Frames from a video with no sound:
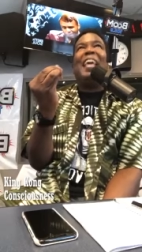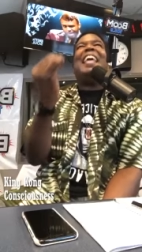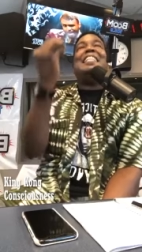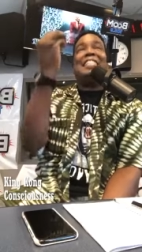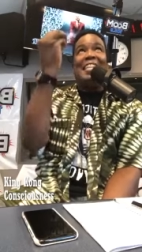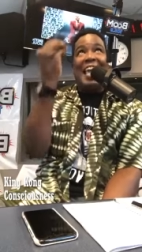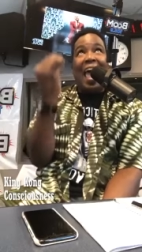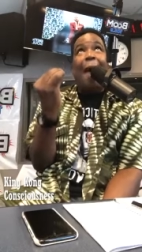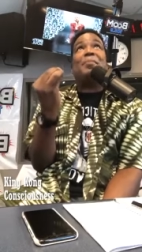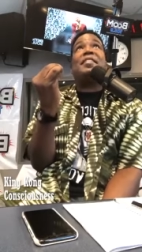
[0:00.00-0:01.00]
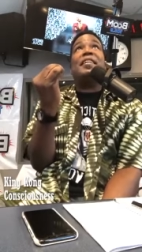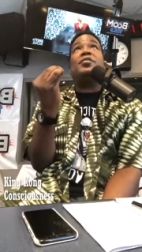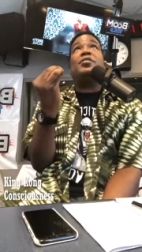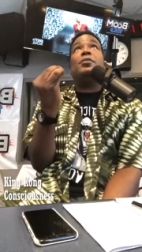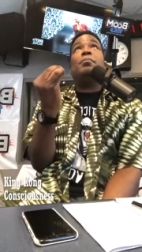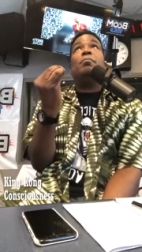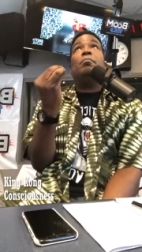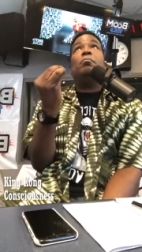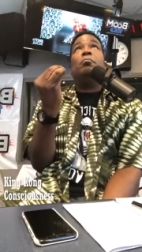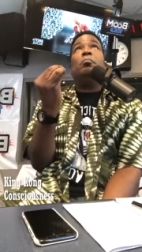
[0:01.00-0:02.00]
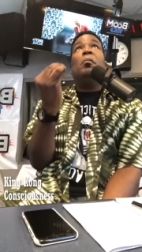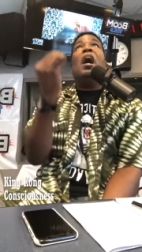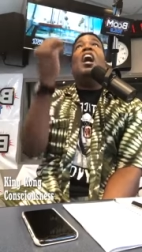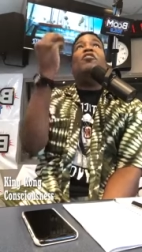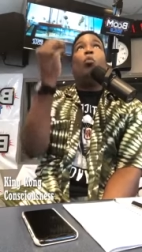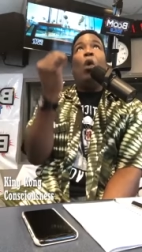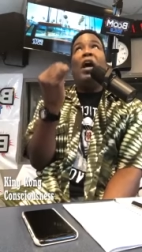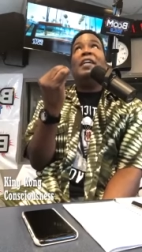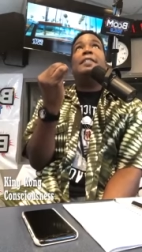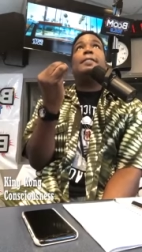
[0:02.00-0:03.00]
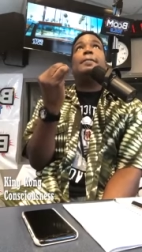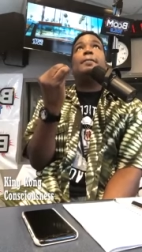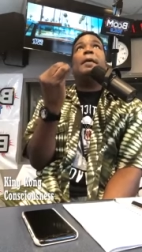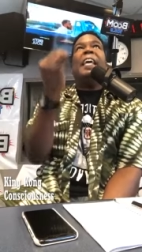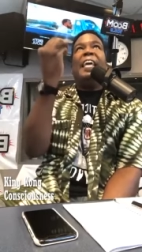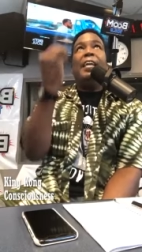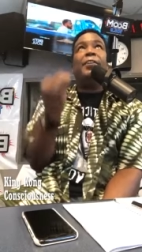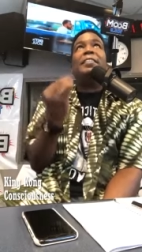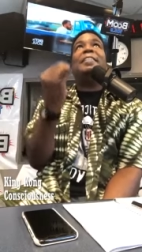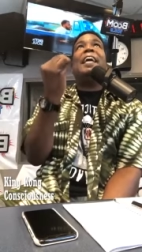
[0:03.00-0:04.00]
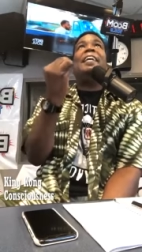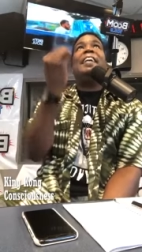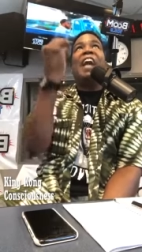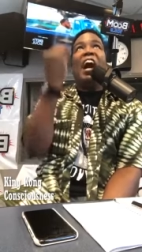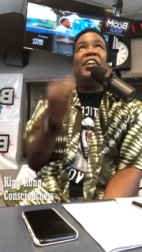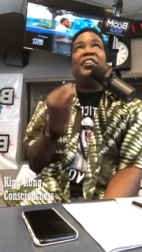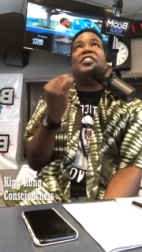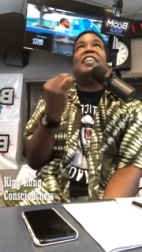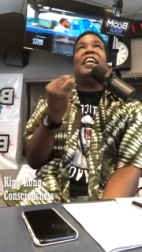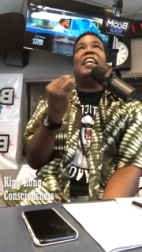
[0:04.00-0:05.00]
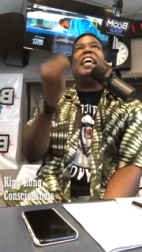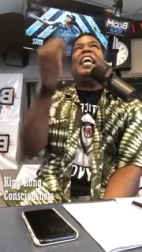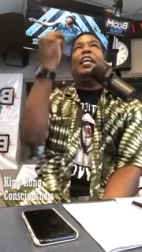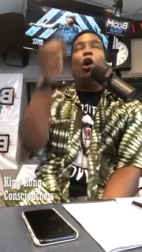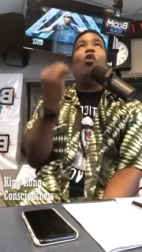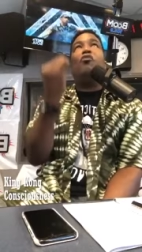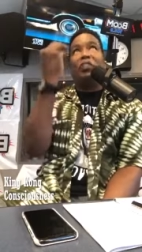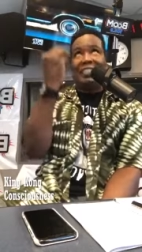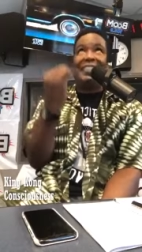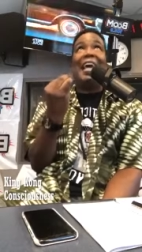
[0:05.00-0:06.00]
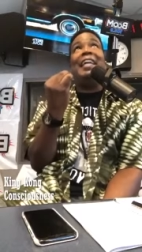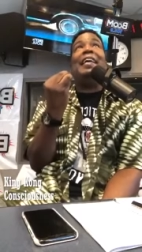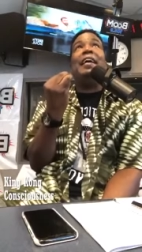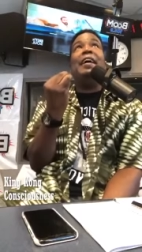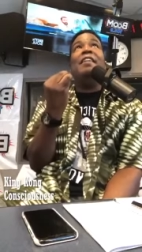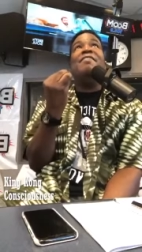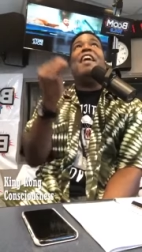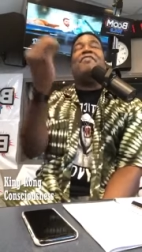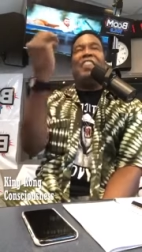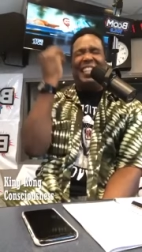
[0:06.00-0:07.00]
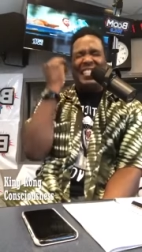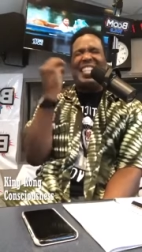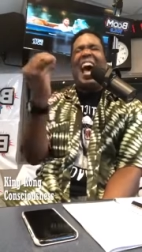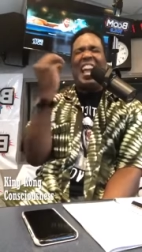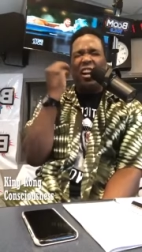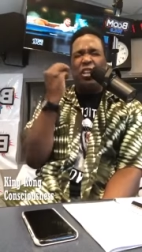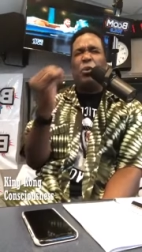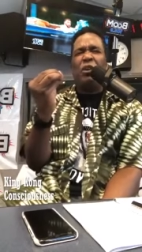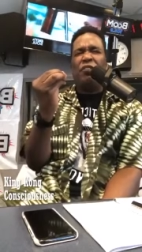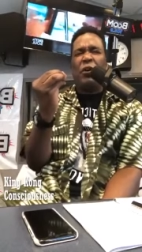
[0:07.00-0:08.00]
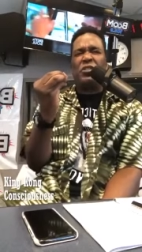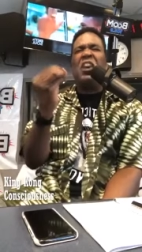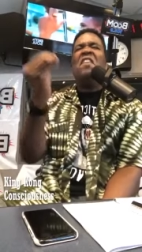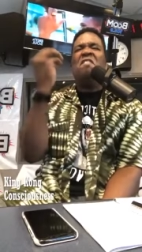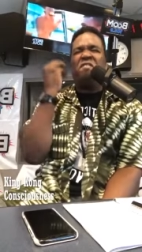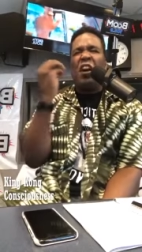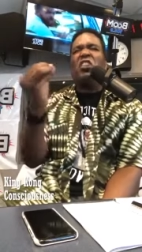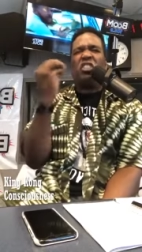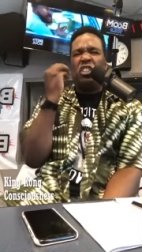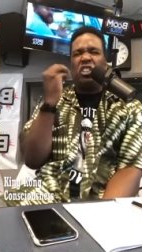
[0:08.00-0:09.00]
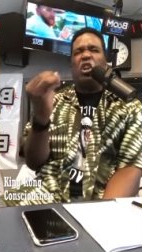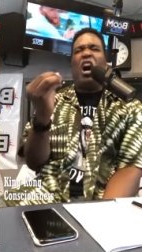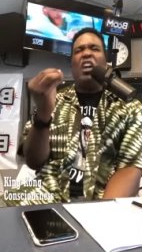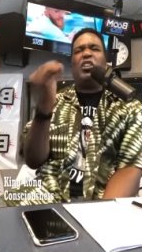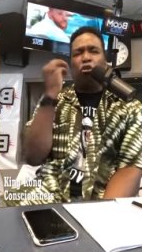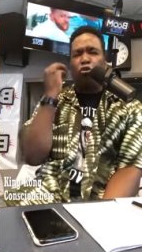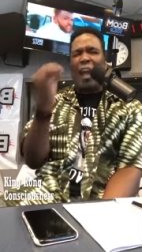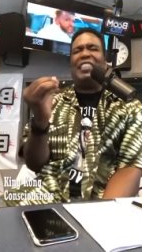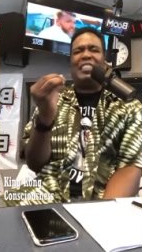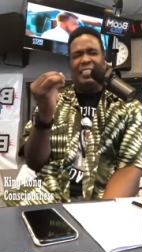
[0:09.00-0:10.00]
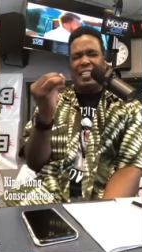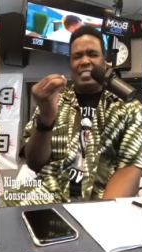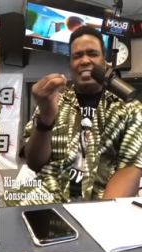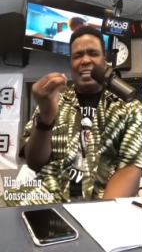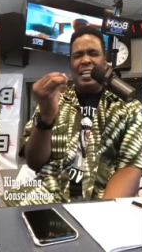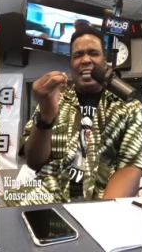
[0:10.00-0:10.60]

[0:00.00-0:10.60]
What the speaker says: is the absence of one's understanding, and overstanding that the entire universe functions under righteousness